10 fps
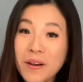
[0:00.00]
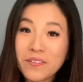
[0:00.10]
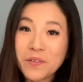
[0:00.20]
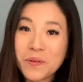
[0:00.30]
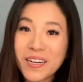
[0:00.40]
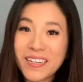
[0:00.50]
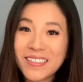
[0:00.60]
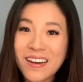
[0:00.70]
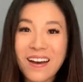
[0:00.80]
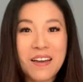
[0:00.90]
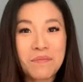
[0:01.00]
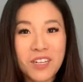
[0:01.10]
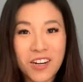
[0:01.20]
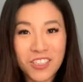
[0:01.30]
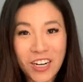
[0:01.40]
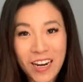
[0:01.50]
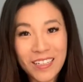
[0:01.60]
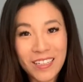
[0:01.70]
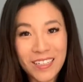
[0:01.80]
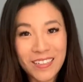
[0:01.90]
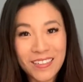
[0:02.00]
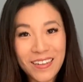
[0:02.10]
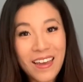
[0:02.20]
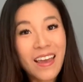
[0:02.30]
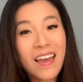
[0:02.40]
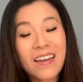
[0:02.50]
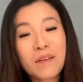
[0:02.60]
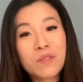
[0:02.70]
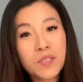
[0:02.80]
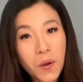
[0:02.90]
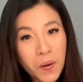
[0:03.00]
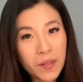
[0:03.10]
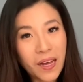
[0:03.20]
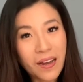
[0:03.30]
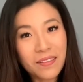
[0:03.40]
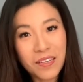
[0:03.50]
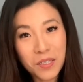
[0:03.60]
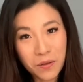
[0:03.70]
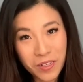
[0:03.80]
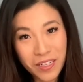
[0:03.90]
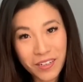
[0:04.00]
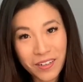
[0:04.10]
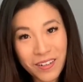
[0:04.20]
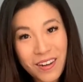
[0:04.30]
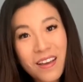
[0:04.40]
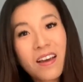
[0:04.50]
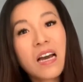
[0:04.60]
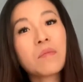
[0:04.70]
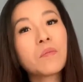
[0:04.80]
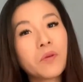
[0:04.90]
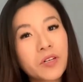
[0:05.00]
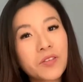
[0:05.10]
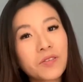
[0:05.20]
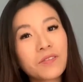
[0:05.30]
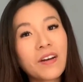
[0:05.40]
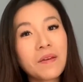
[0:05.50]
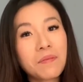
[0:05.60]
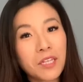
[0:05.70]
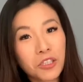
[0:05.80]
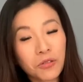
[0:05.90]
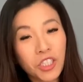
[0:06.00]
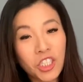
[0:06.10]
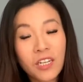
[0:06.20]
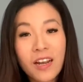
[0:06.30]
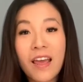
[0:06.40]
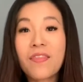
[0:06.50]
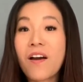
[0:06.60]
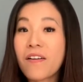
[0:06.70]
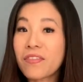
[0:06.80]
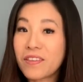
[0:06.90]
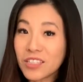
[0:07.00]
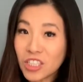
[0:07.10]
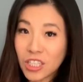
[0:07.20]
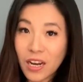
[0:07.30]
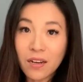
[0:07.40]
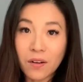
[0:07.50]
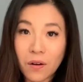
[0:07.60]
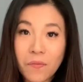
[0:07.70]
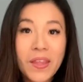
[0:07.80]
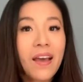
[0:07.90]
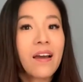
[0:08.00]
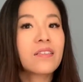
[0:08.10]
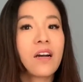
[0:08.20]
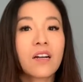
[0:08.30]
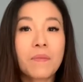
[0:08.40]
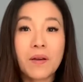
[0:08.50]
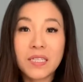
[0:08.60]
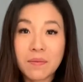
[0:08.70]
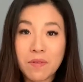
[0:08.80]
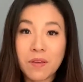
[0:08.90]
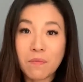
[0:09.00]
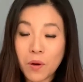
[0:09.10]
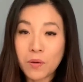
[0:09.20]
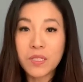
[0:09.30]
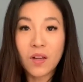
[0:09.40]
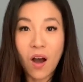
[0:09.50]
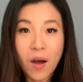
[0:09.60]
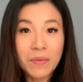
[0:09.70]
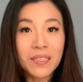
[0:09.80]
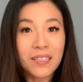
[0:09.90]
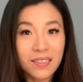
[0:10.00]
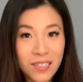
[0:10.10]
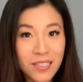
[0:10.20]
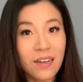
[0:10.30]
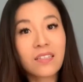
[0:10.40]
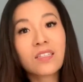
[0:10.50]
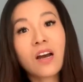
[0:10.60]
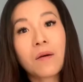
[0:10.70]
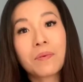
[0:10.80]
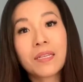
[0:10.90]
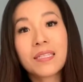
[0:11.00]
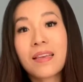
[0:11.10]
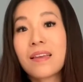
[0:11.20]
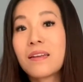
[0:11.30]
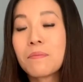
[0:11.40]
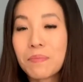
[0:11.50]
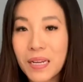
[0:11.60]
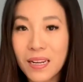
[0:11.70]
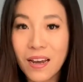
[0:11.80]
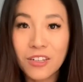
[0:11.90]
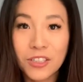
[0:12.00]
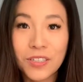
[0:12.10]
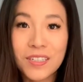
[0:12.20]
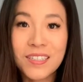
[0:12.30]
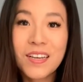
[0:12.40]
everyone, I'm Dr. Eileen, and I'm so glad that you are here. I'm a board-certified pediatrician, and on this channel, I talk about some of the most commonly discussed topics in pediatrics